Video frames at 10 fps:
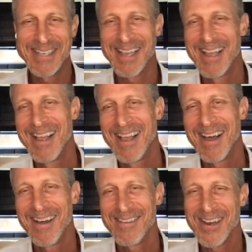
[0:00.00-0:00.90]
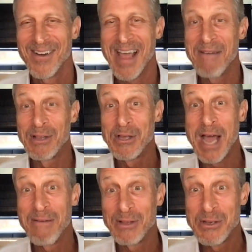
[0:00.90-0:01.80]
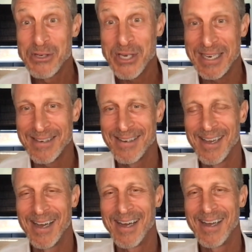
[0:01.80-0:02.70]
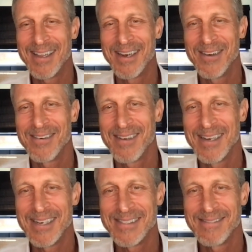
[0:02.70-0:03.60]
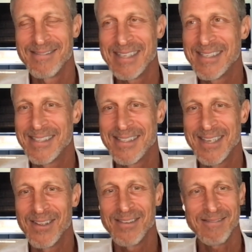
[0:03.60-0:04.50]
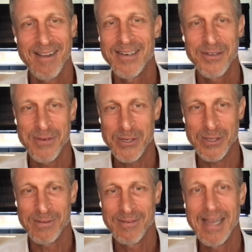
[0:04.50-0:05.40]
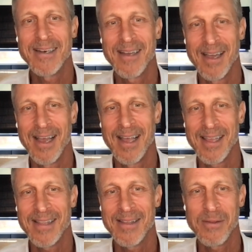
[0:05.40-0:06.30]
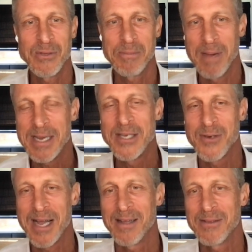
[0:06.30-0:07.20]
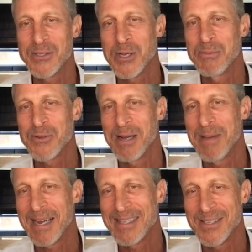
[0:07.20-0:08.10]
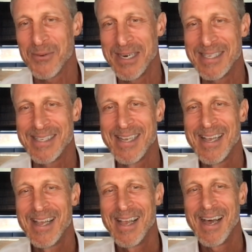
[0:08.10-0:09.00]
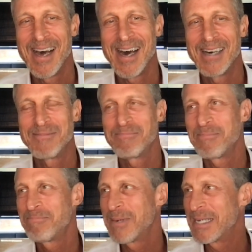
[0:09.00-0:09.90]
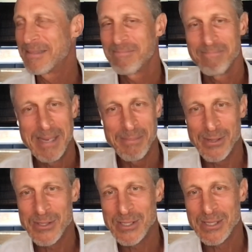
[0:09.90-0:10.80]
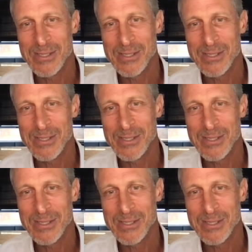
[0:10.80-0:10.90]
amazing. sure. uh, you know, evolu- evolution. Uh, you know, uh, this is still controversial, right? I, I, think there was the monkey trial, the Scopes trial back in the 20s, uh, but people are